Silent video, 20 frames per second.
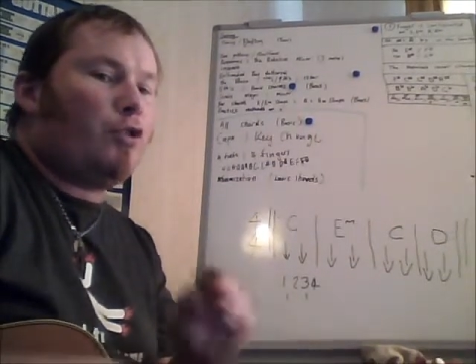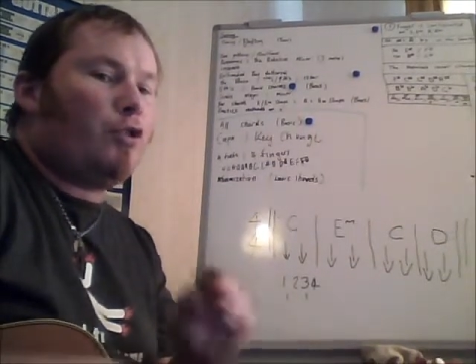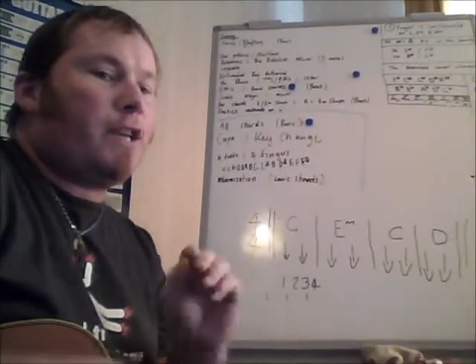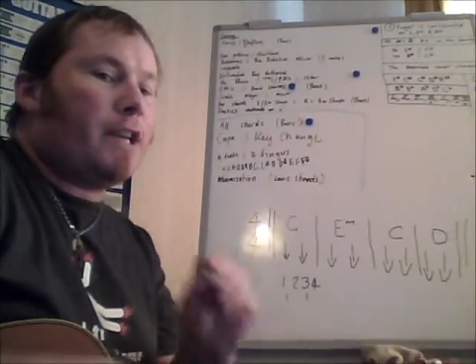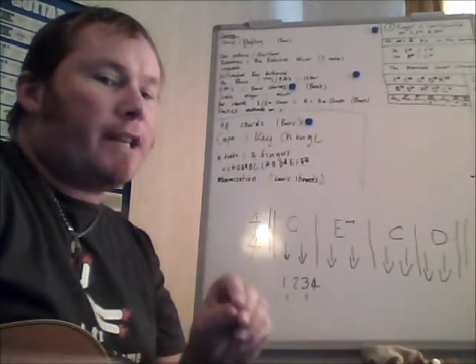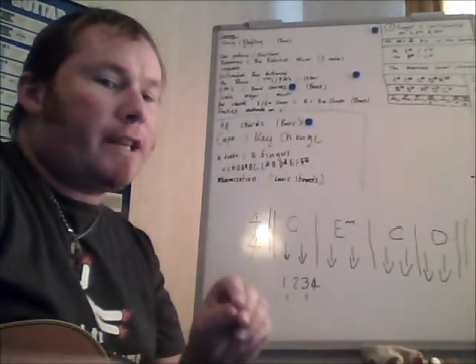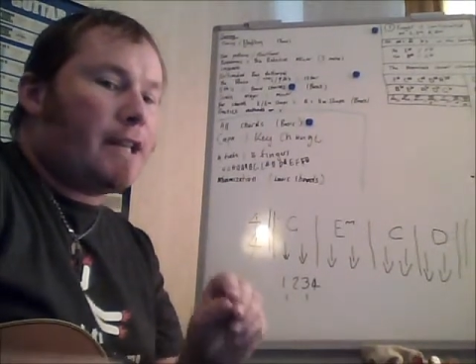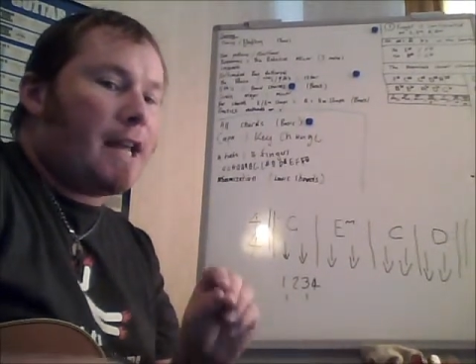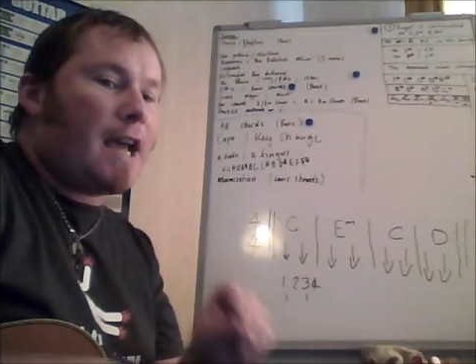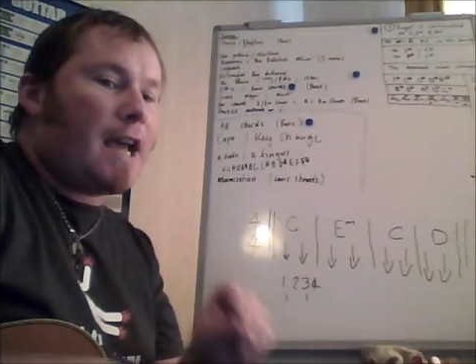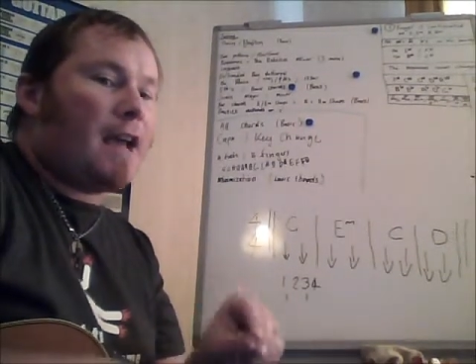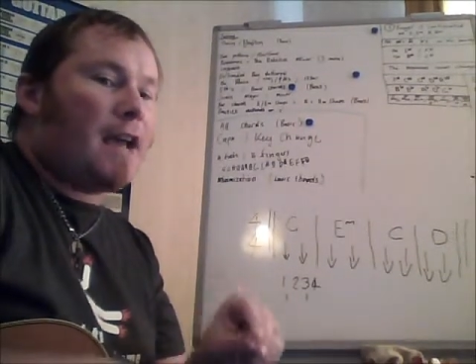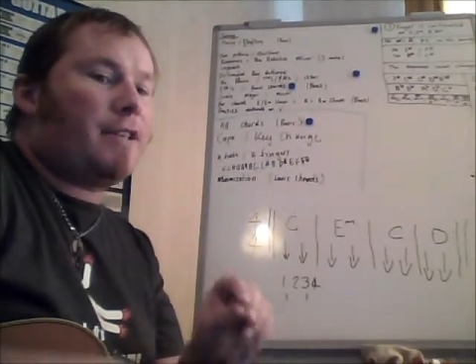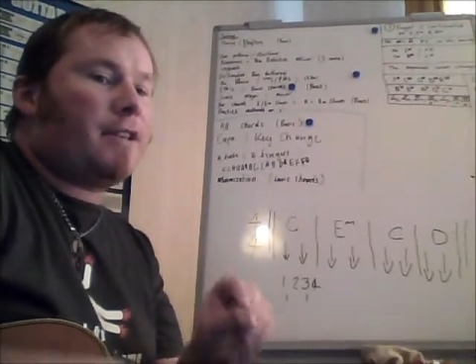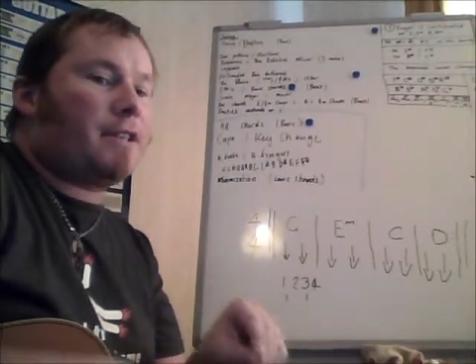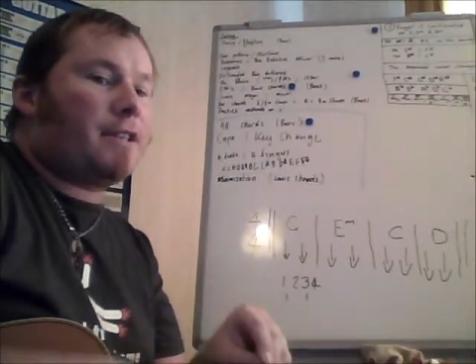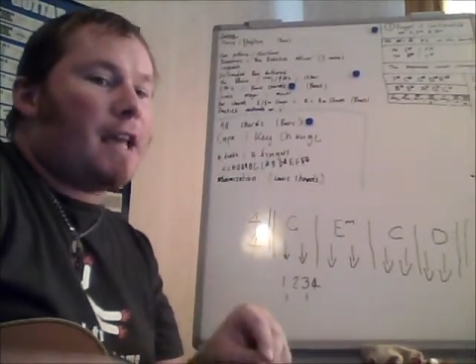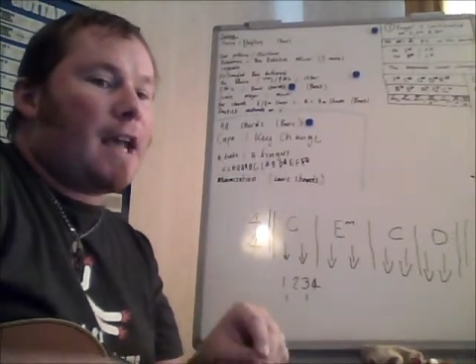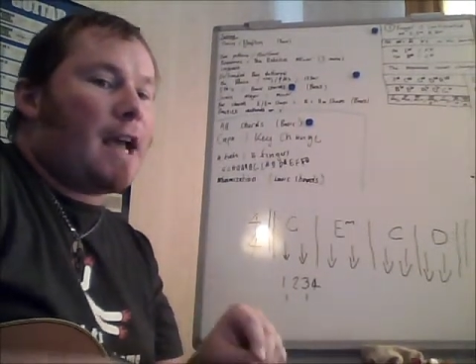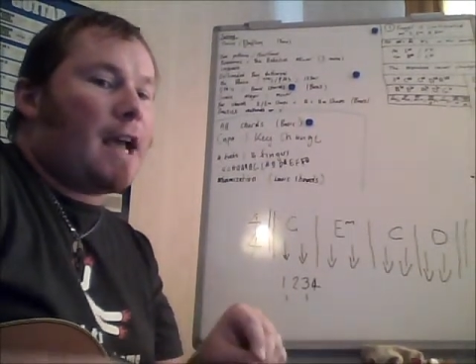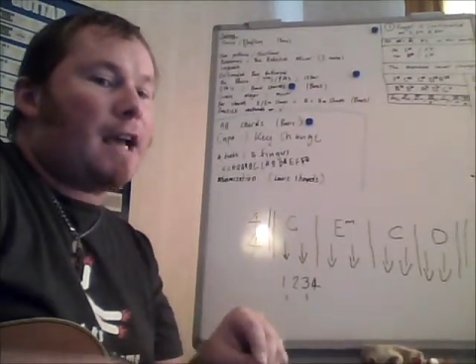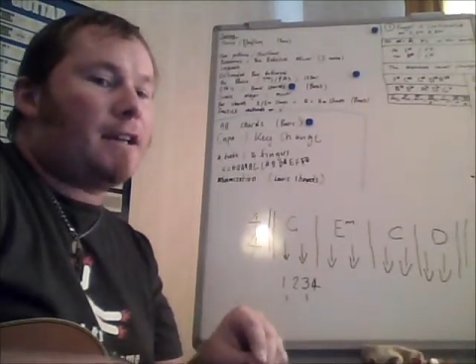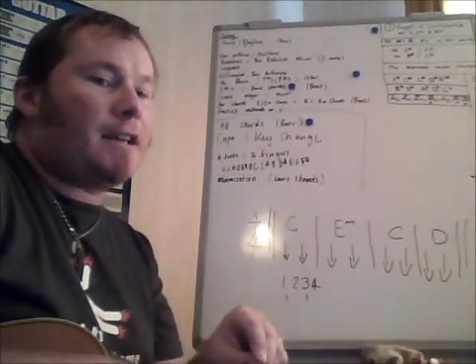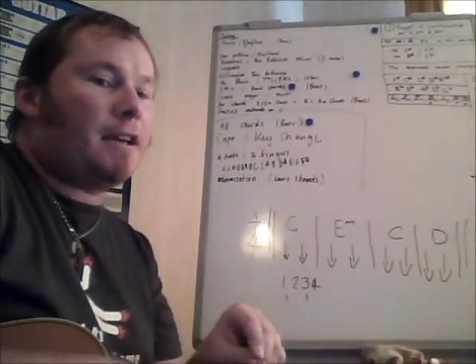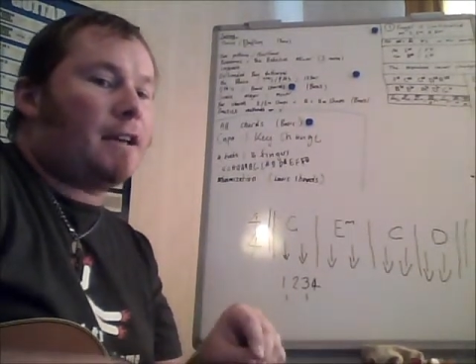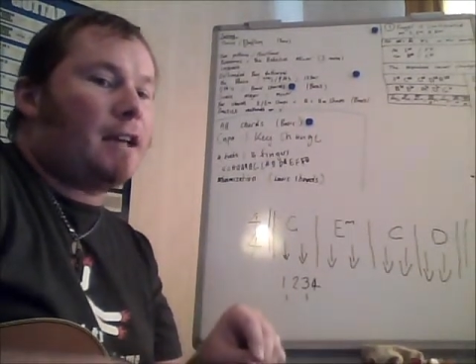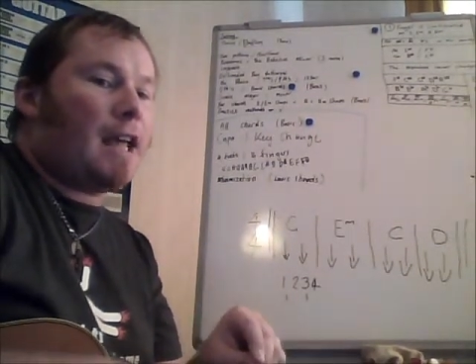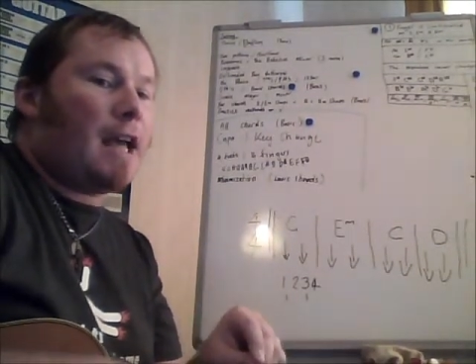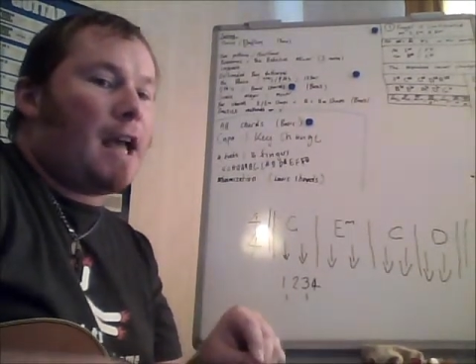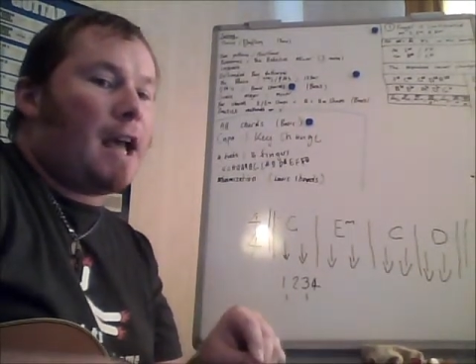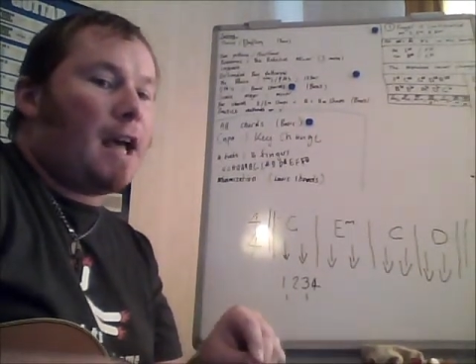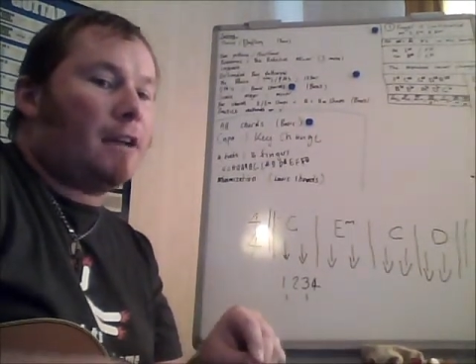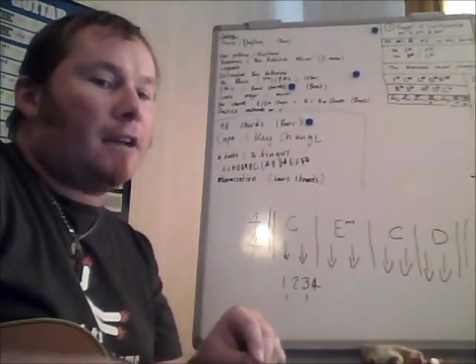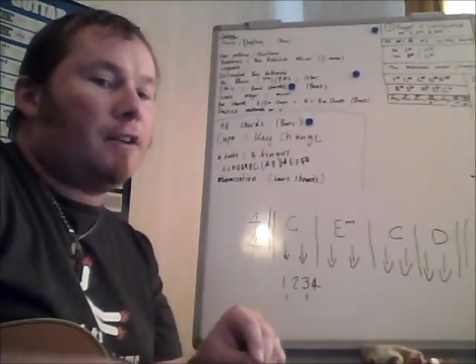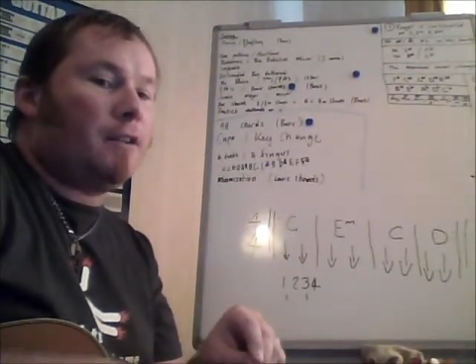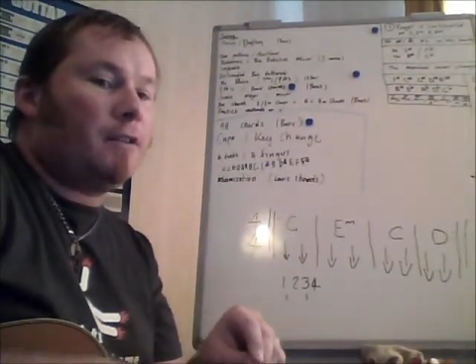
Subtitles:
can count this out aloud.